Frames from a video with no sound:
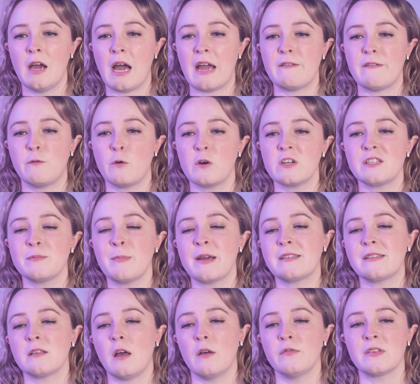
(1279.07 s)
I forced
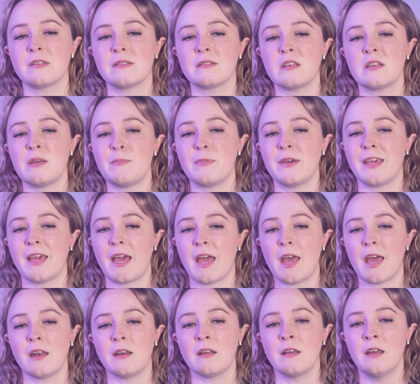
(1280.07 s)
myself to sleep
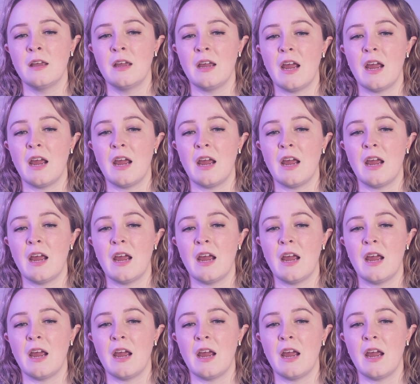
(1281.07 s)
again,